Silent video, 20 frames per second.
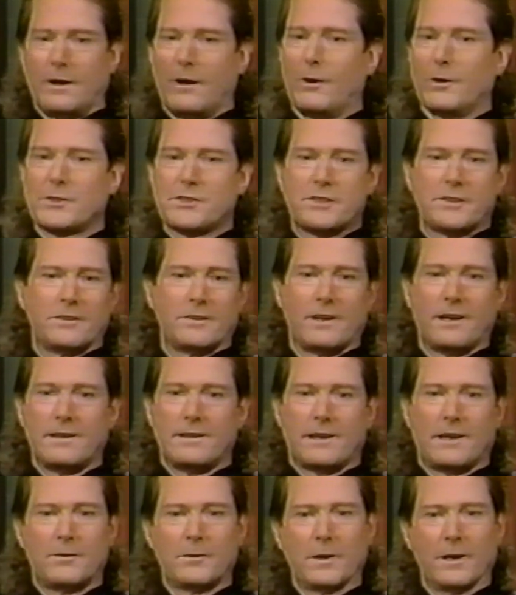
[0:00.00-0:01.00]
Oh, sure.
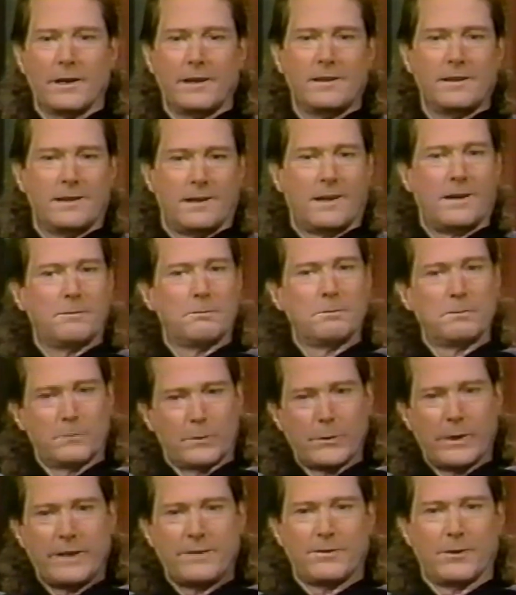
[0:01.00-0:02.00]
I'm
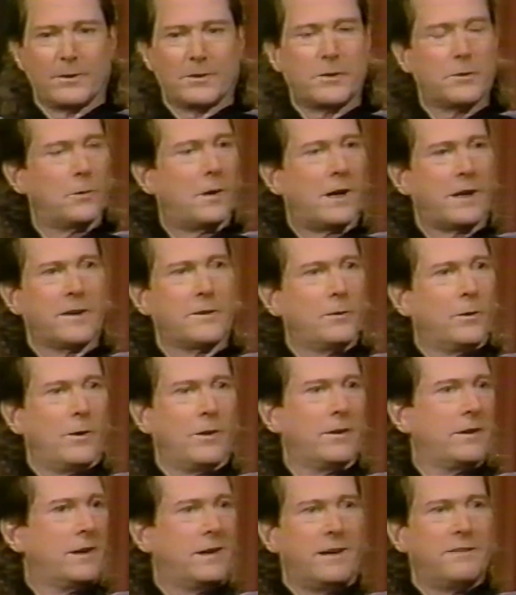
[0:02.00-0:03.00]
grateful to rock and
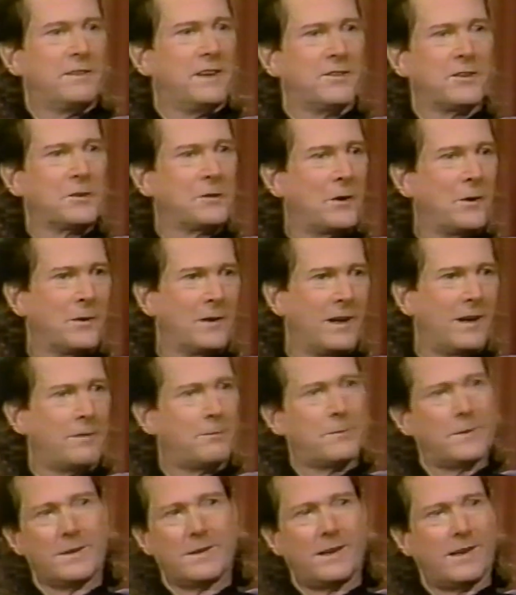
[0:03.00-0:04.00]
roll that I've never grown
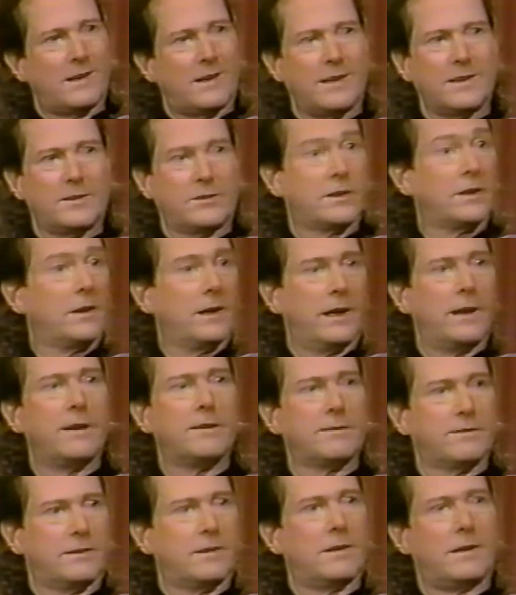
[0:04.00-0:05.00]
up, and I still
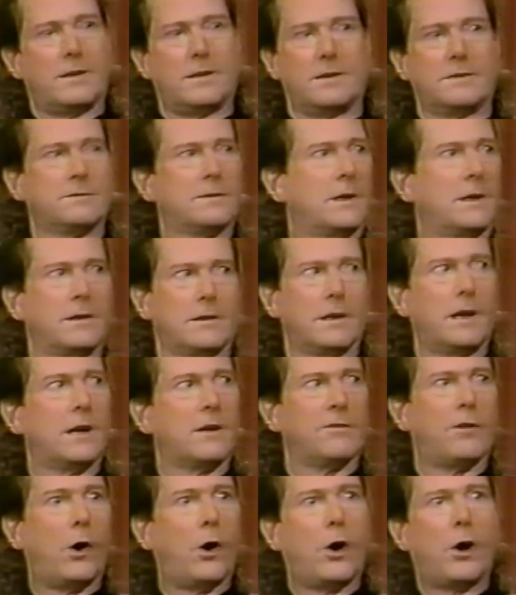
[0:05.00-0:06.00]
have a lot
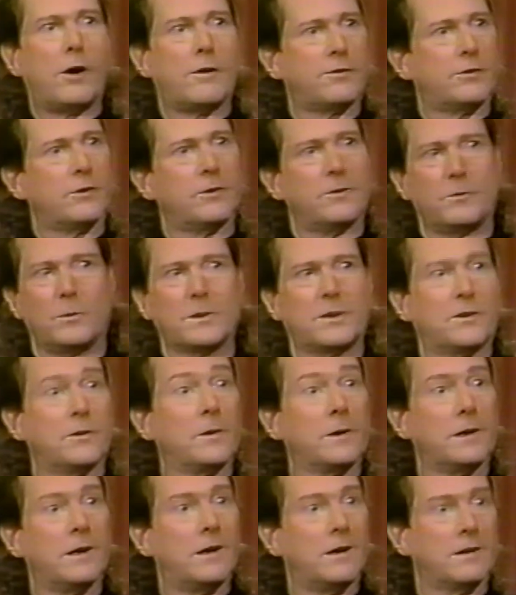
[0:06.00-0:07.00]
of awe for what's
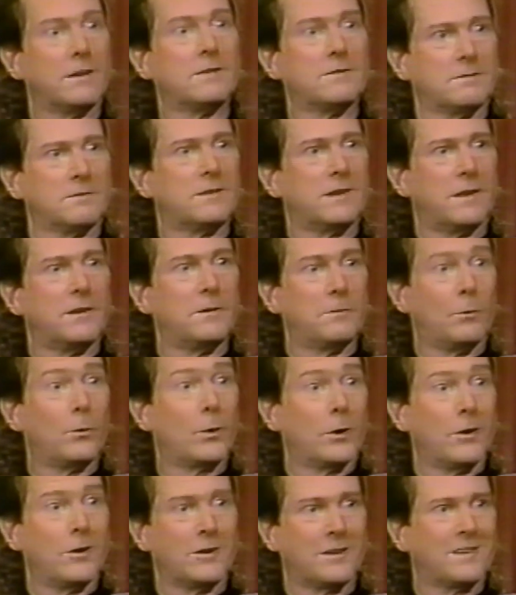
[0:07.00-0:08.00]
going on in the
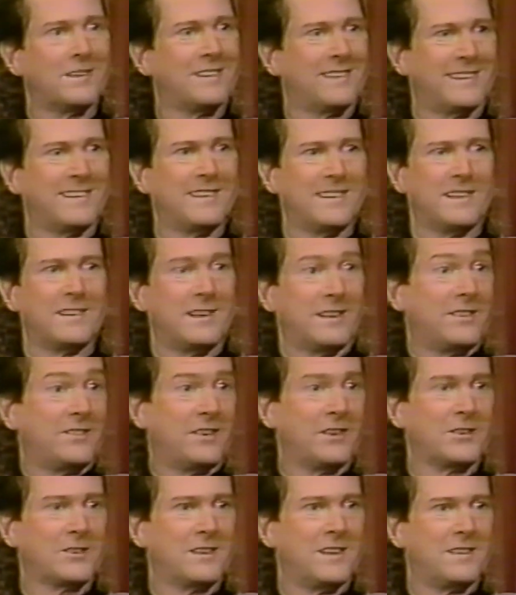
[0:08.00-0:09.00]
world, and it
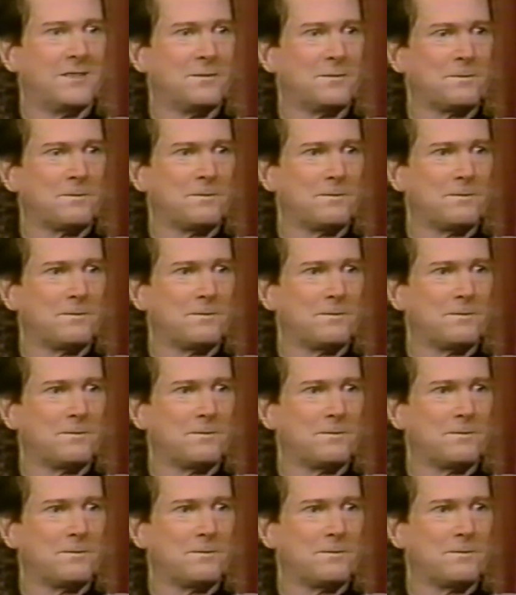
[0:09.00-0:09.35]
feels good.